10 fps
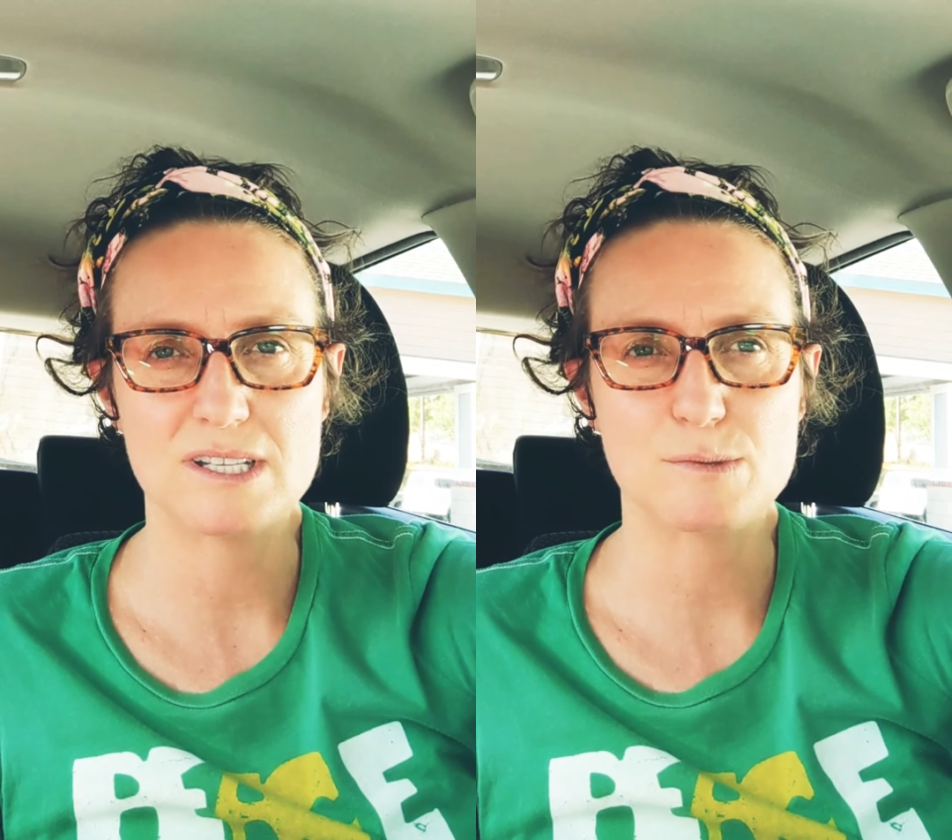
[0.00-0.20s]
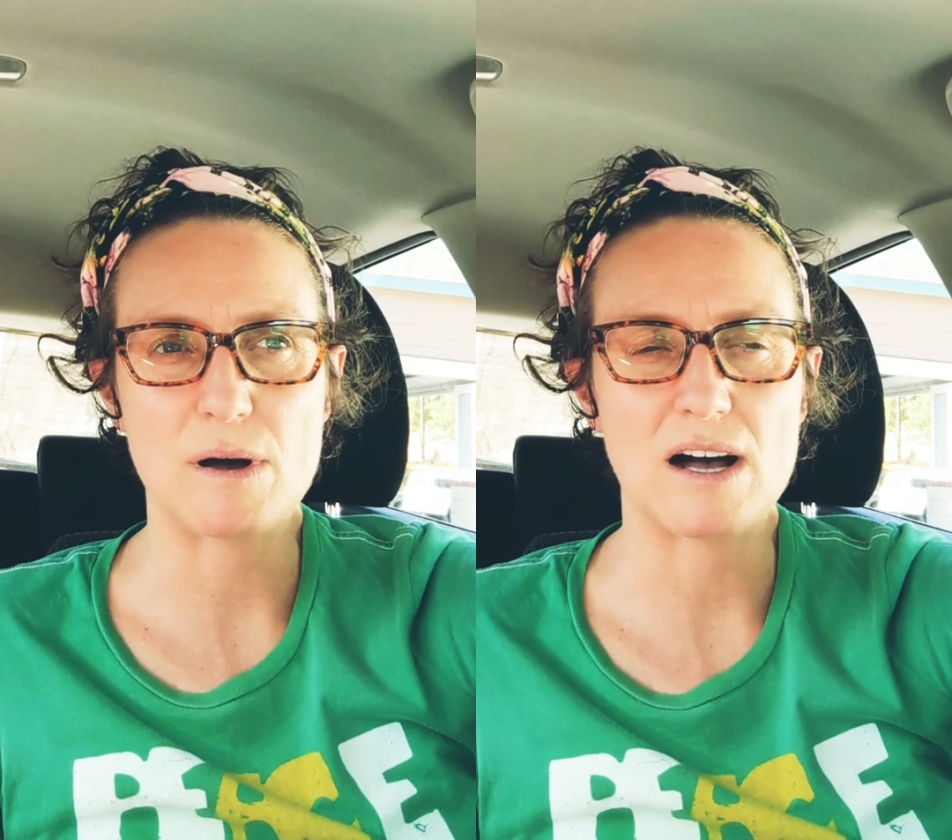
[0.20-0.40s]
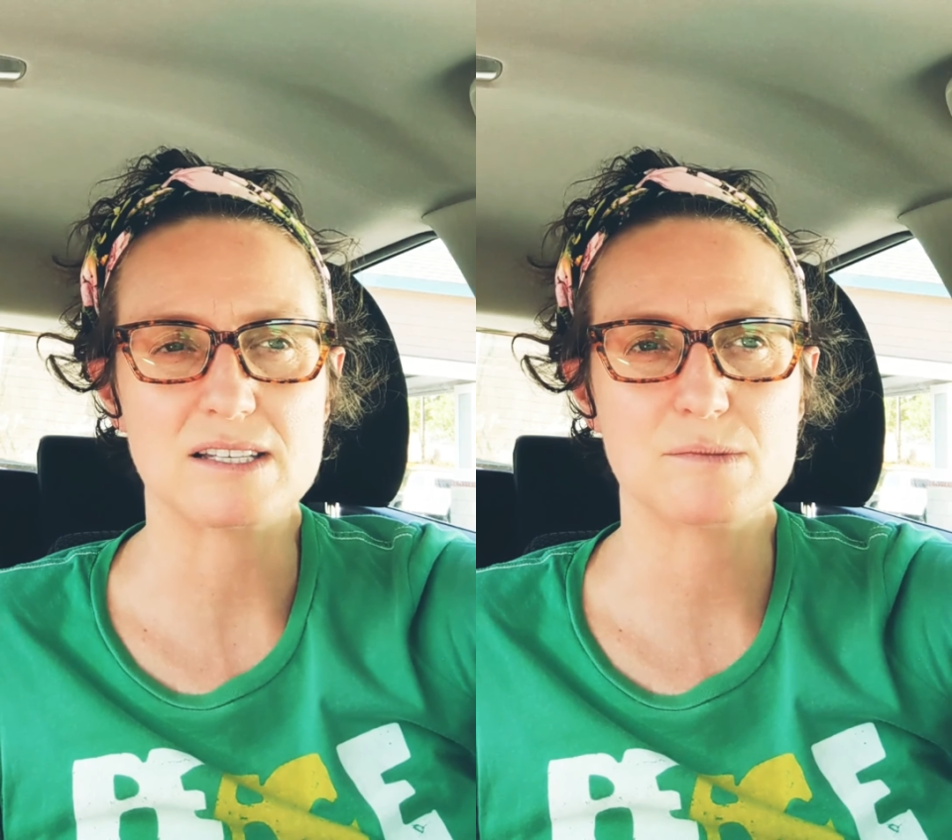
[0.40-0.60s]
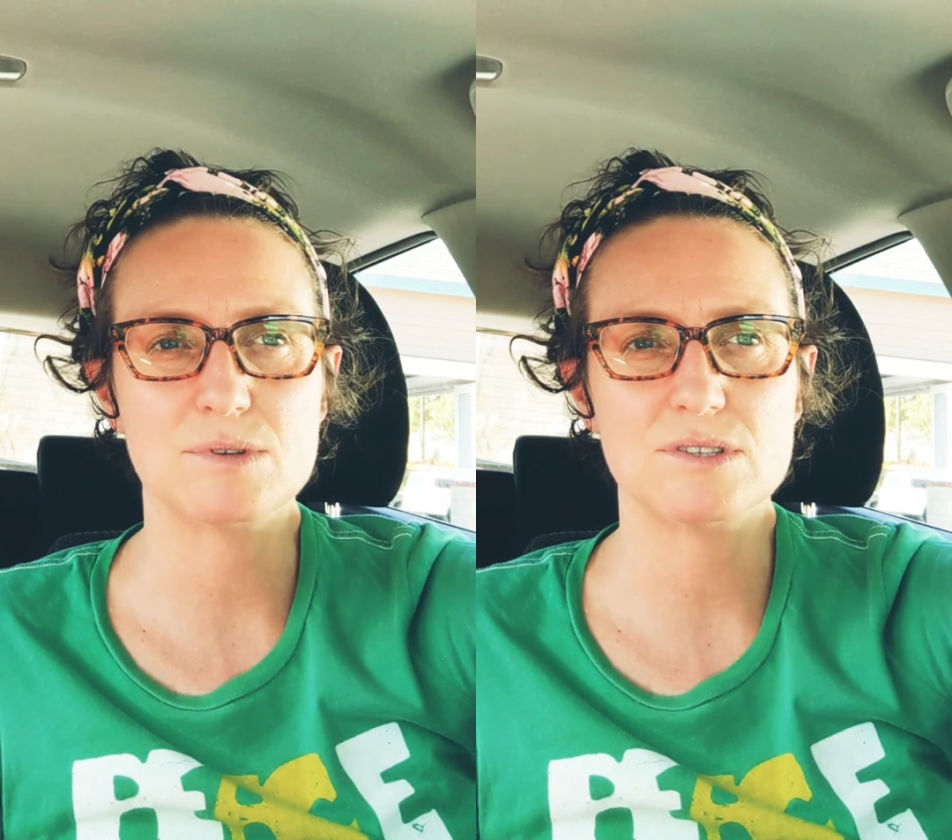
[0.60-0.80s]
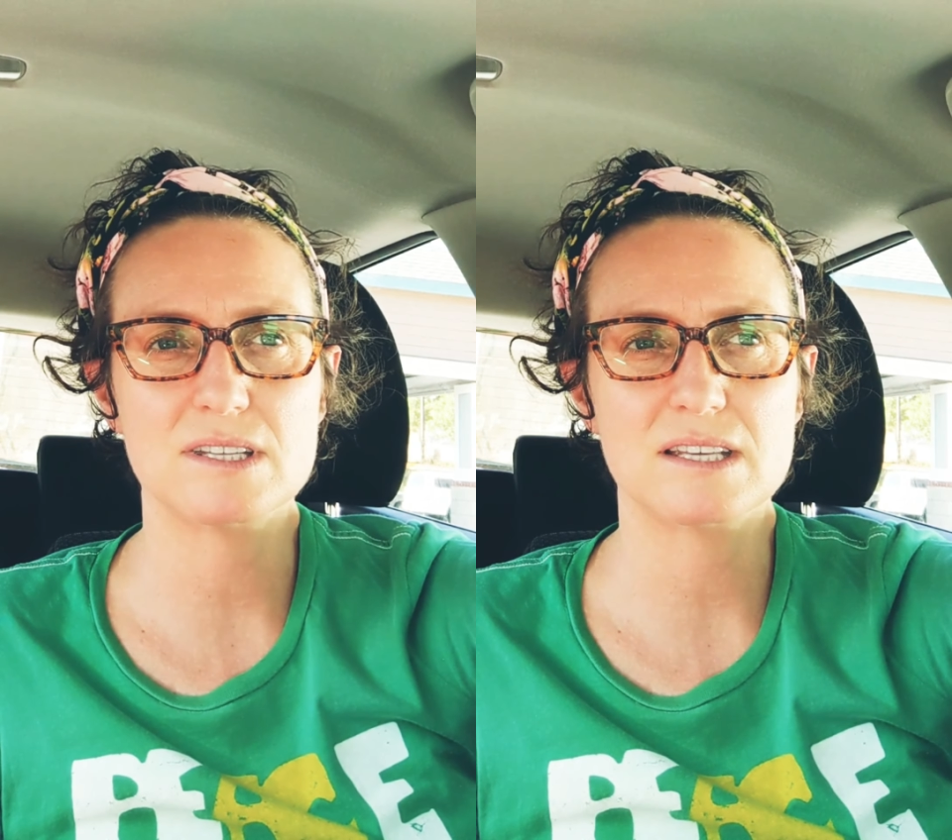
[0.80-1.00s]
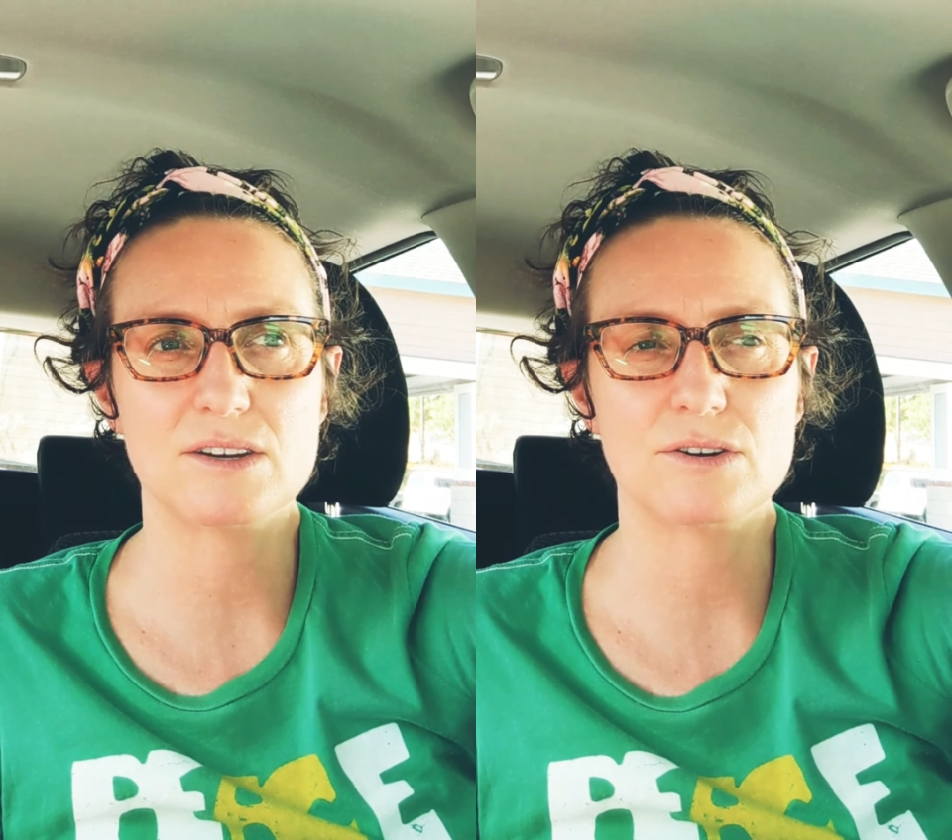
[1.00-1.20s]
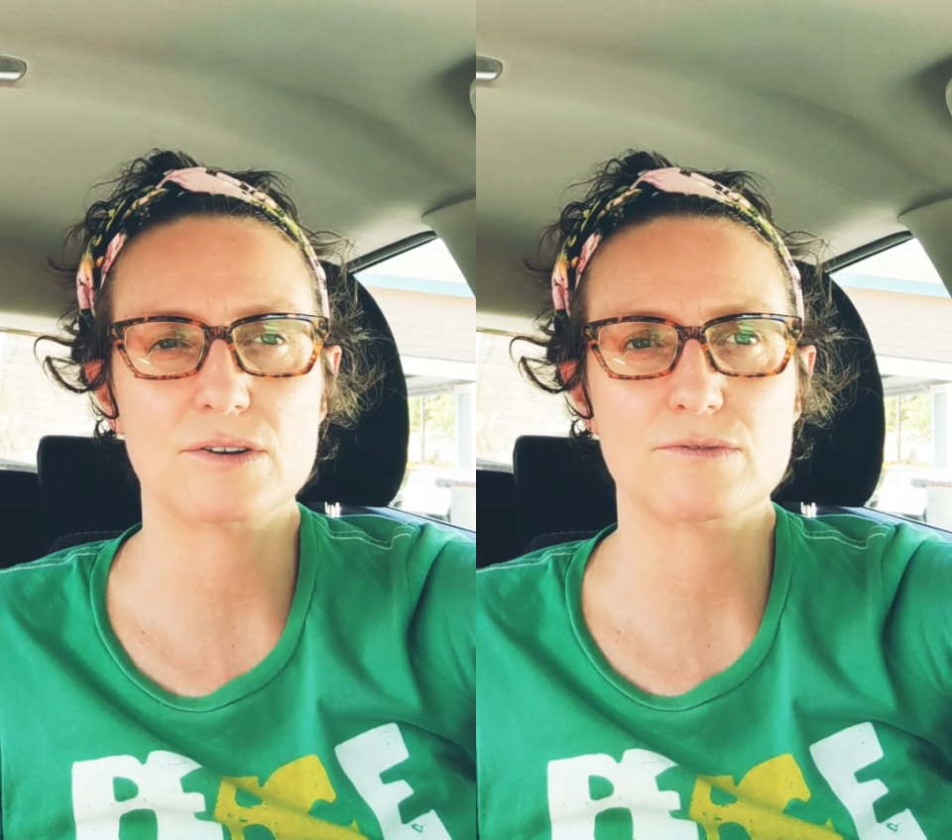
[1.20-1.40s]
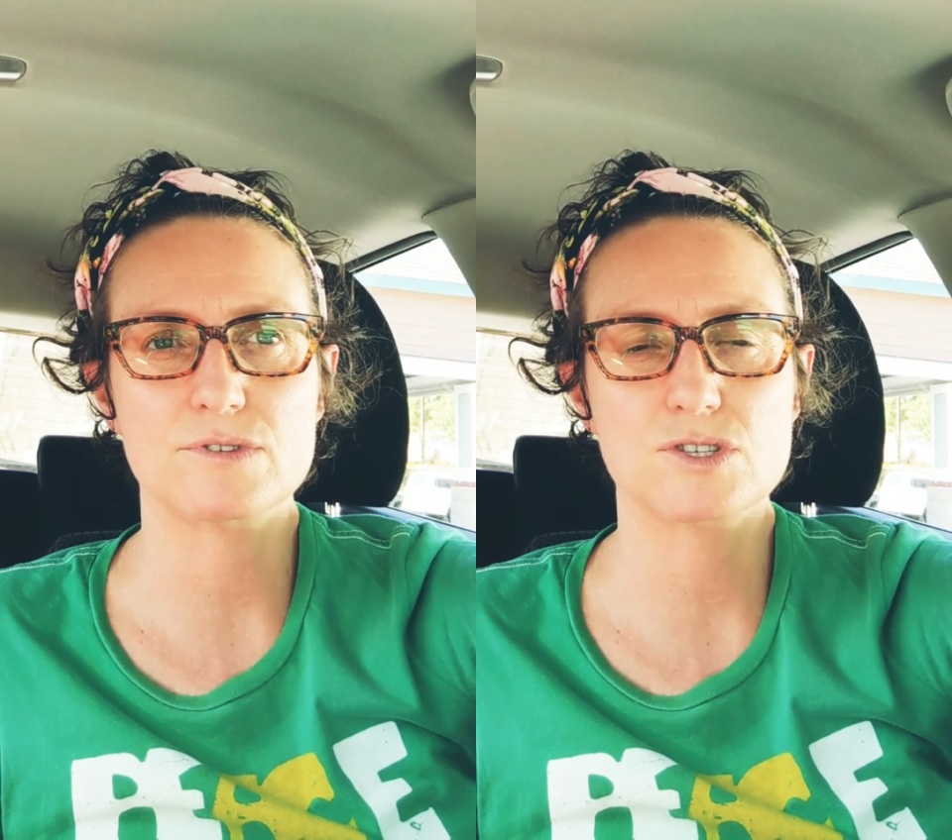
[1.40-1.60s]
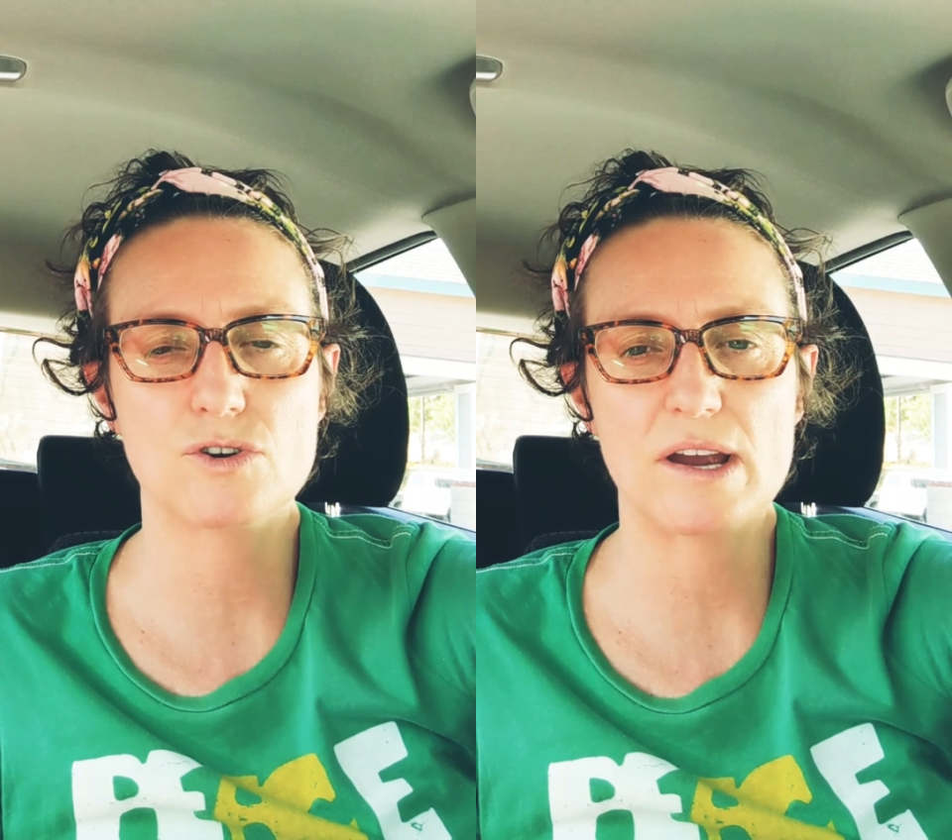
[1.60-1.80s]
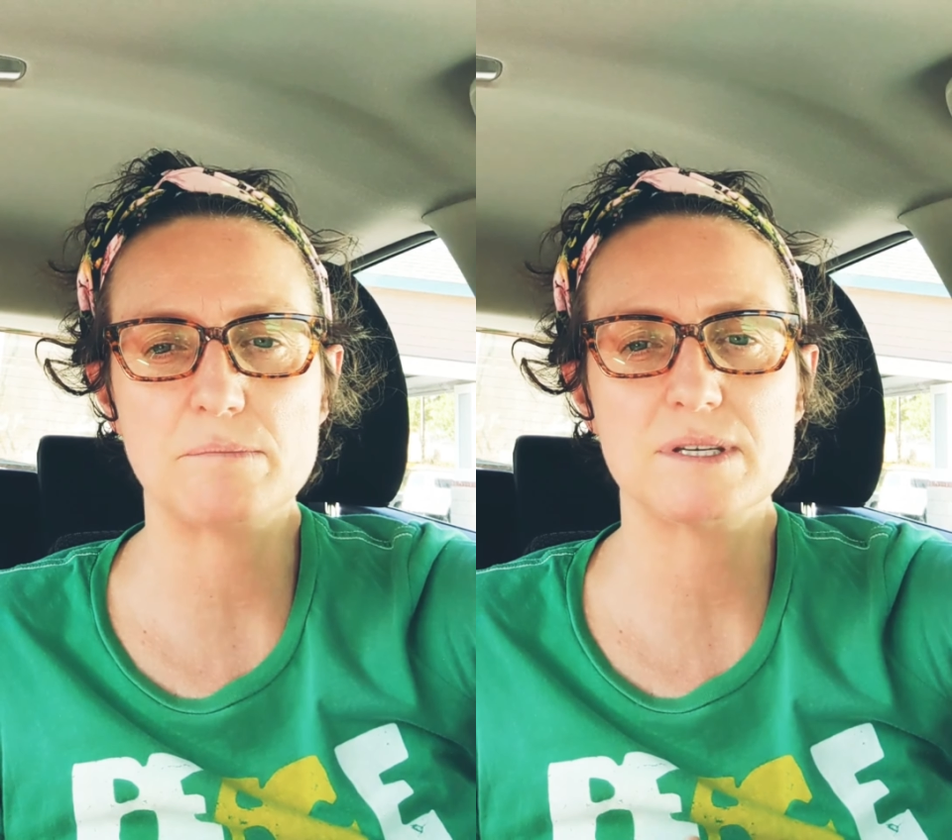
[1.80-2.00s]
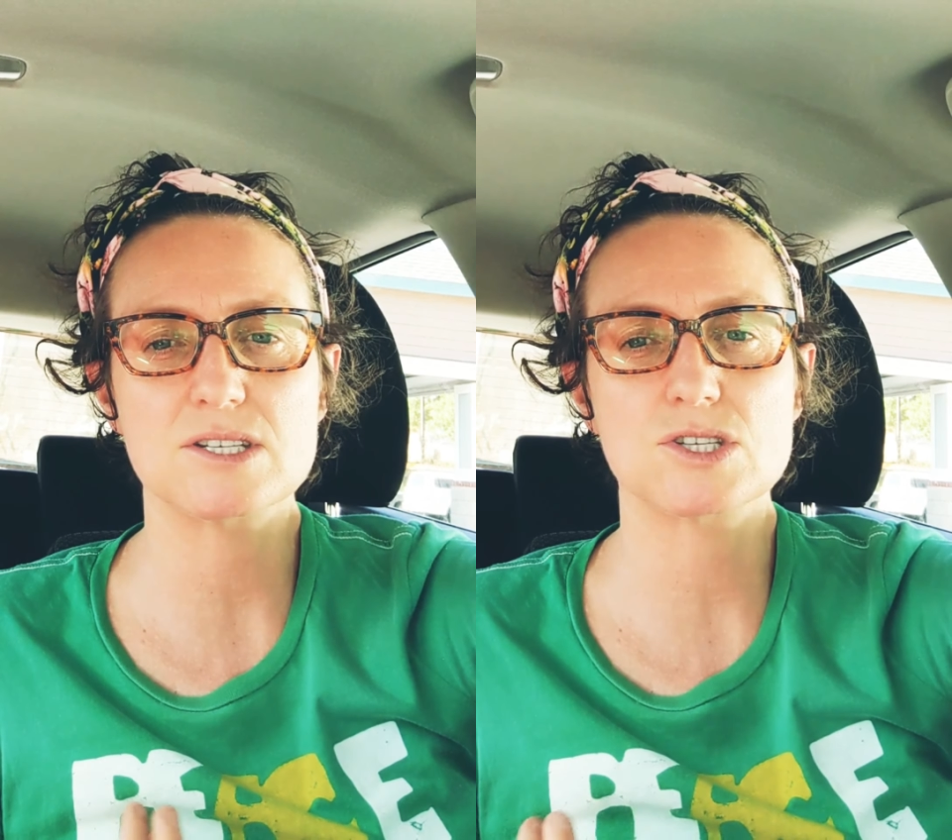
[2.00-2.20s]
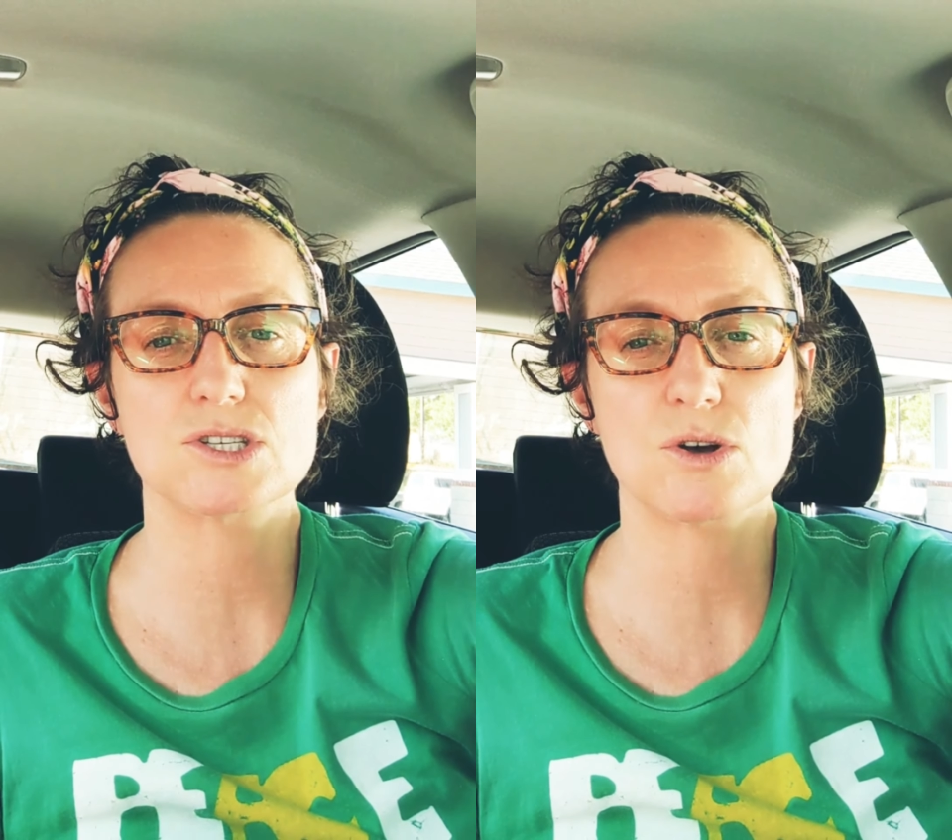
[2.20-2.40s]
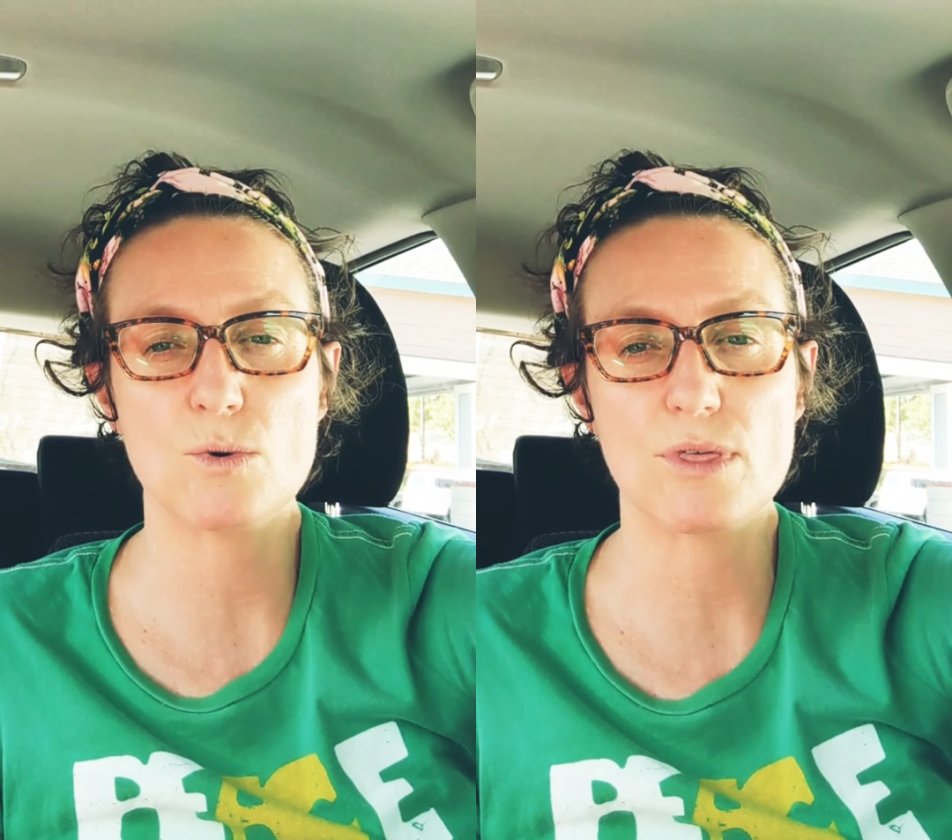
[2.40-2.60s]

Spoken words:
it's possible that they could have scraped it so